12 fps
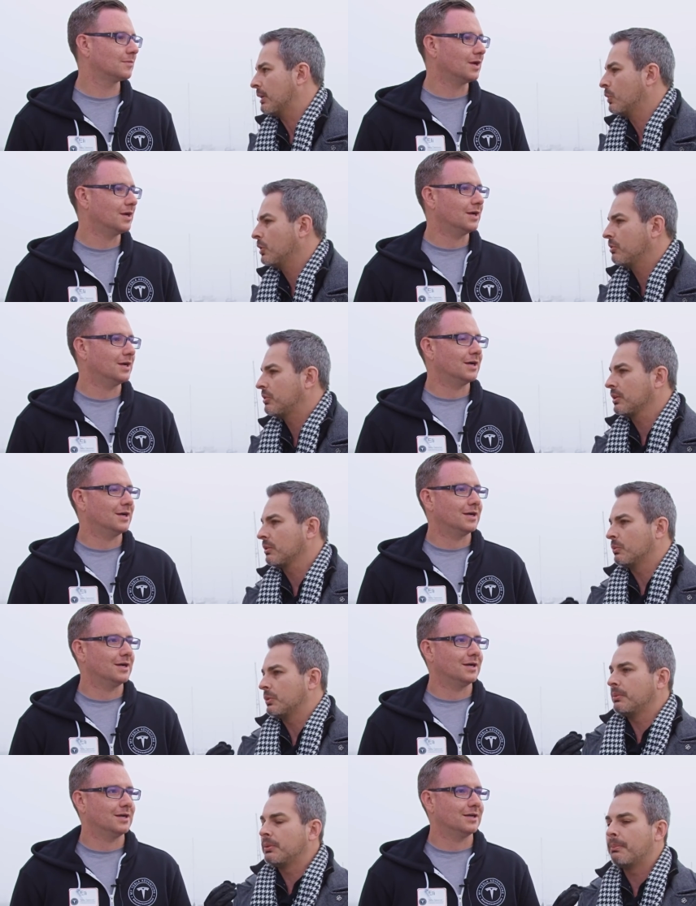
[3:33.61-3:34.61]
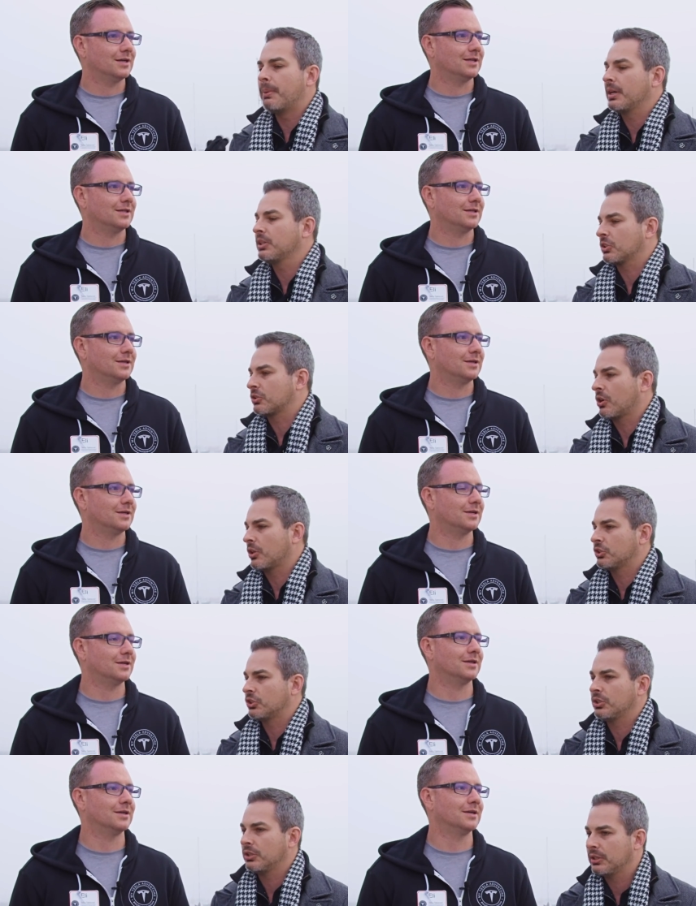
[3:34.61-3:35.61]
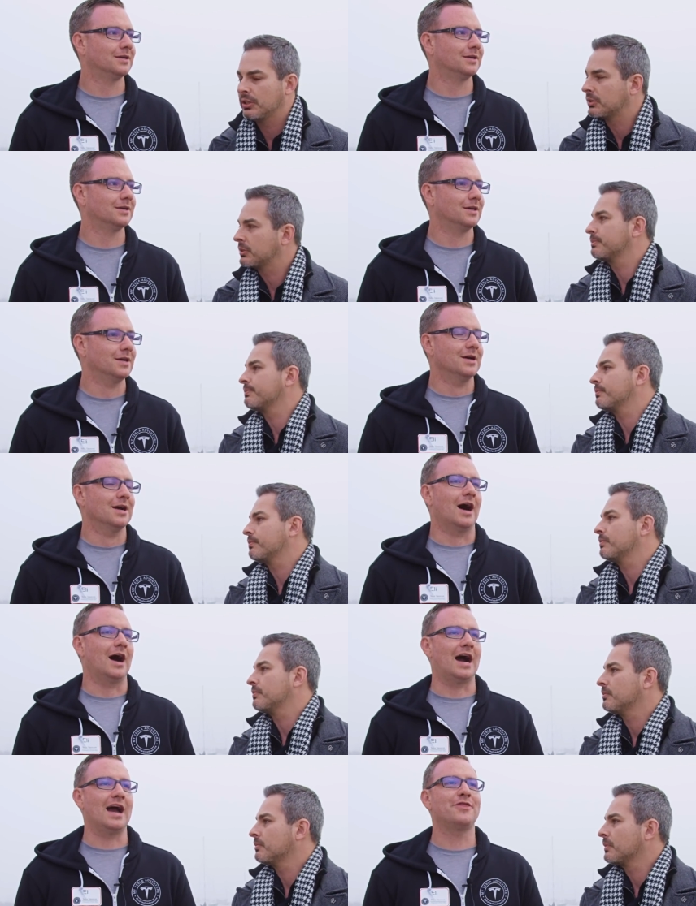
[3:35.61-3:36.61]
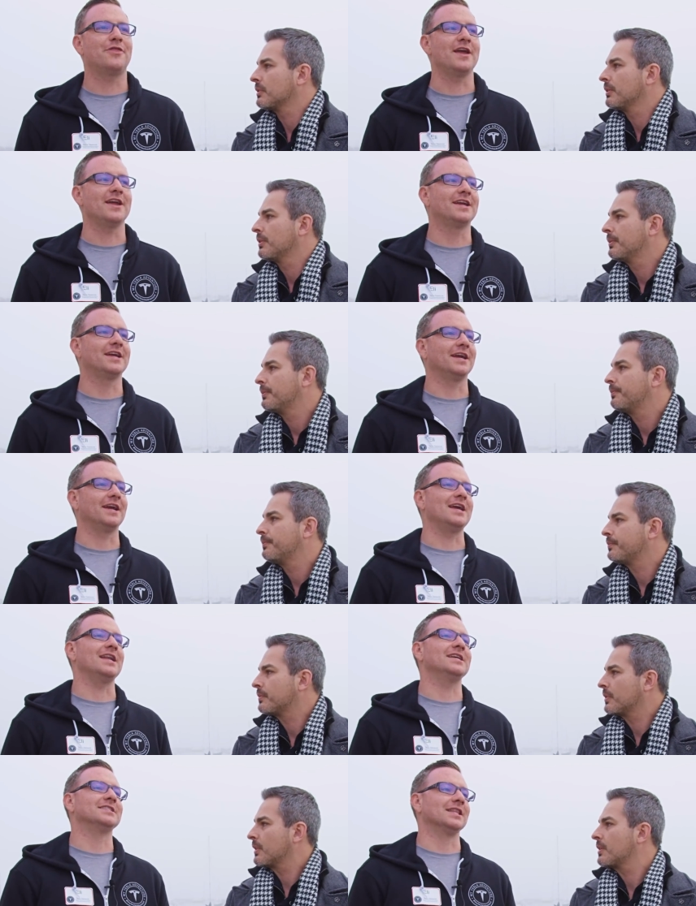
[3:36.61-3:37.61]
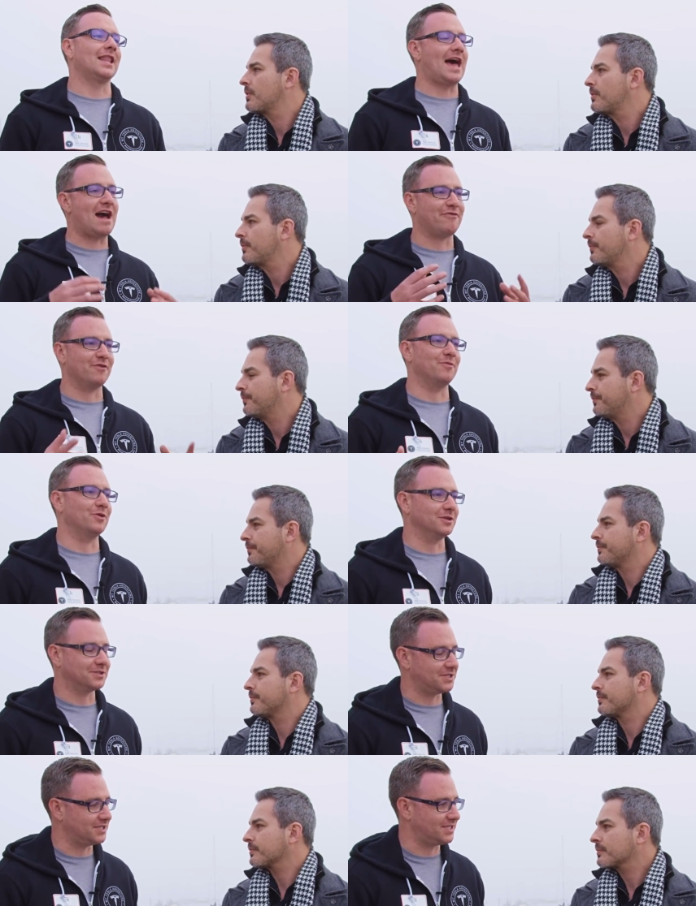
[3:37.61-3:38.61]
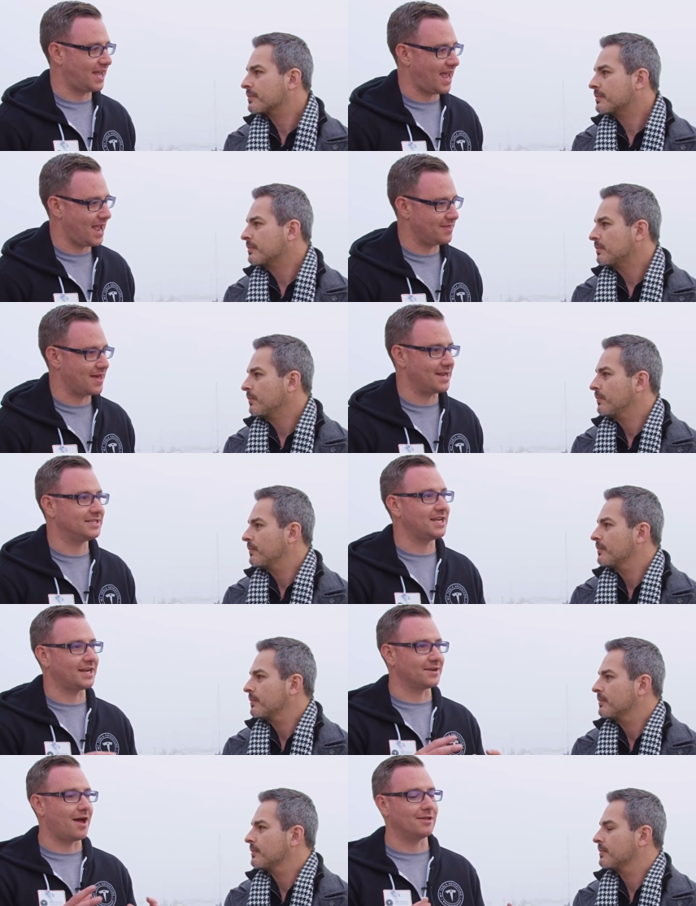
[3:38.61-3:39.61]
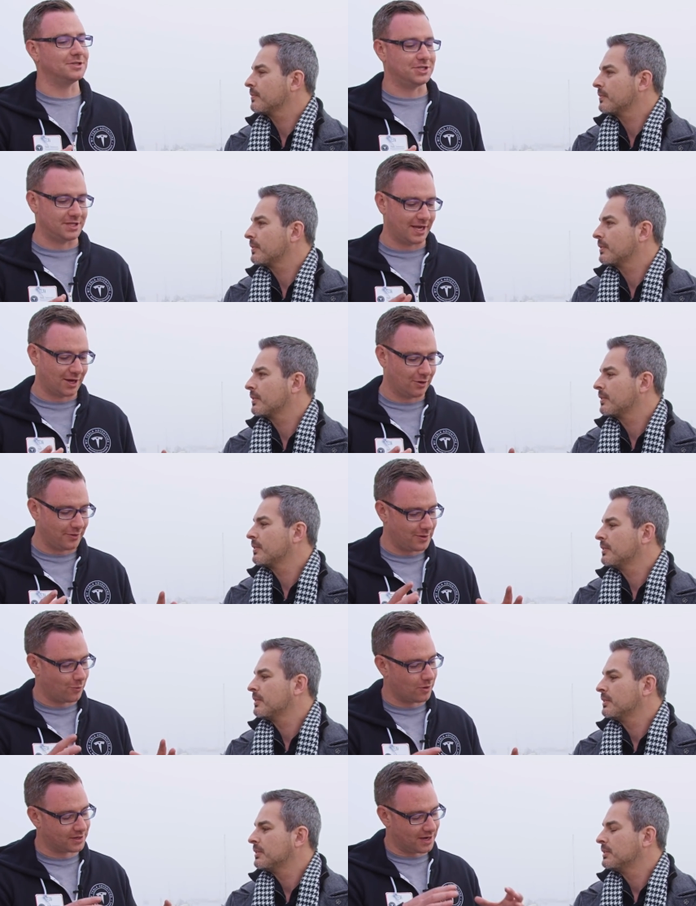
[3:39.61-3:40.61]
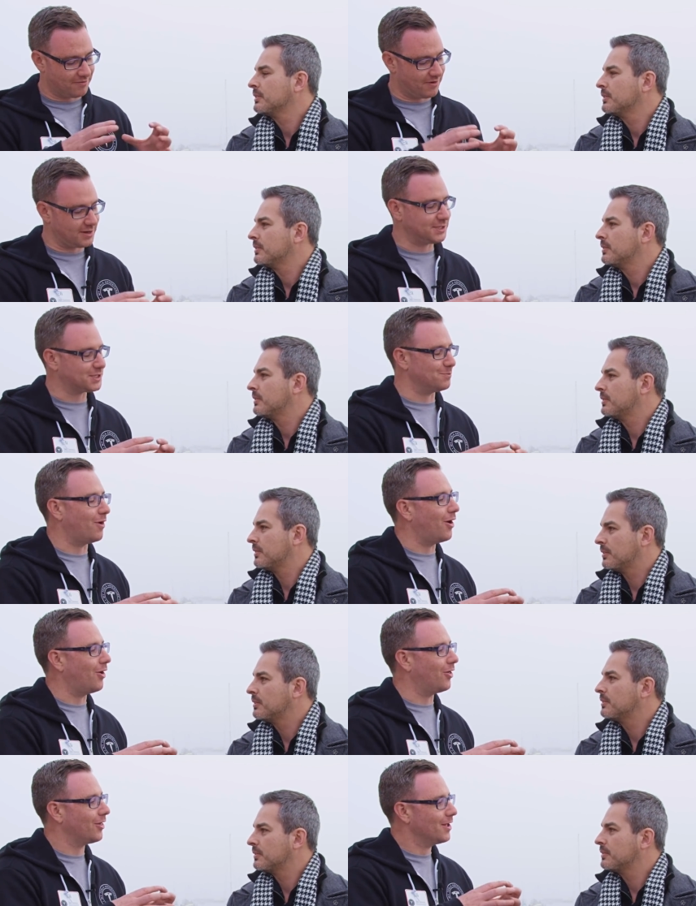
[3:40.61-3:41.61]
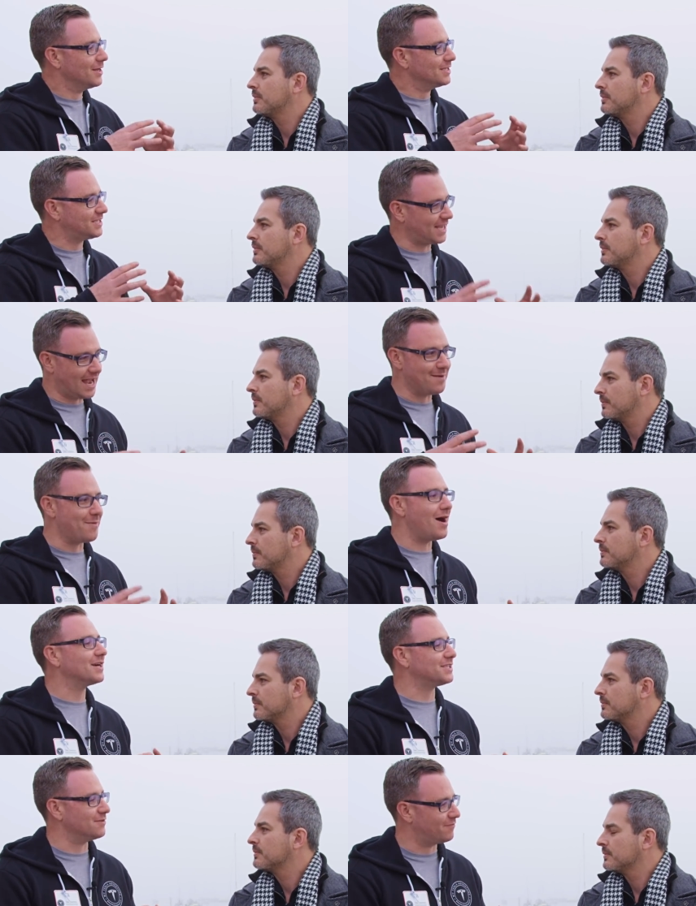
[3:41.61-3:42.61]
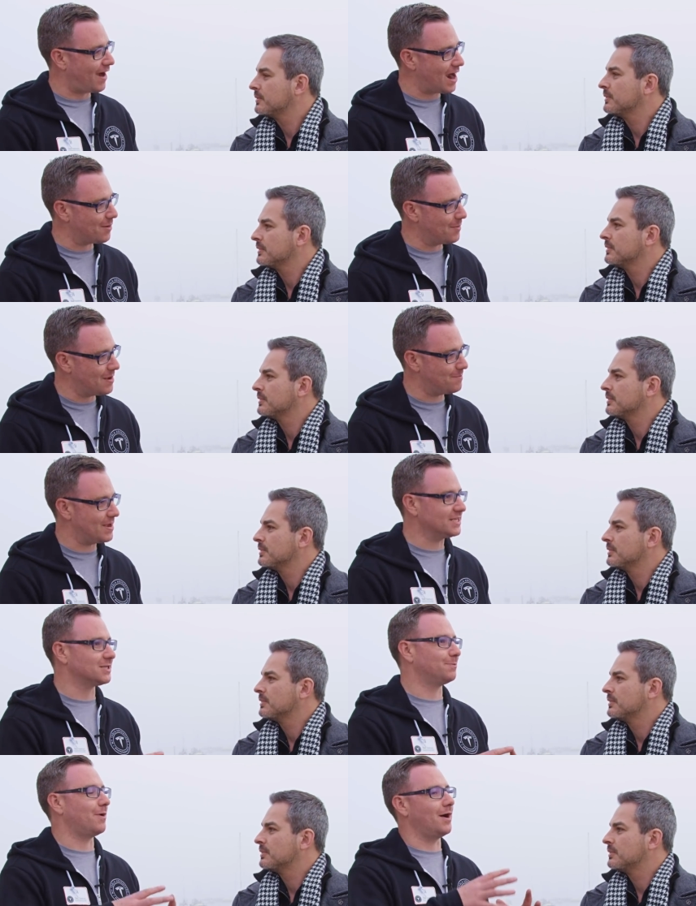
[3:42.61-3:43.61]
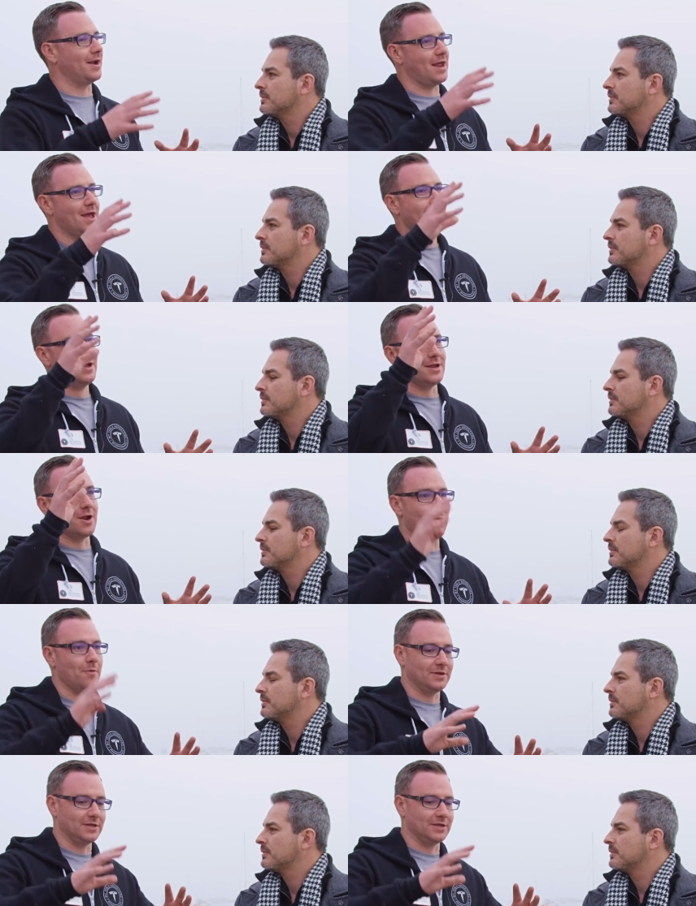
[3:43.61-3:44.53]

Speaker 1: What do you think the, the better
Speaker 2: technology is? I think it is laughable to say that a technology that can only work in a very small sandbox environment based upon, you know,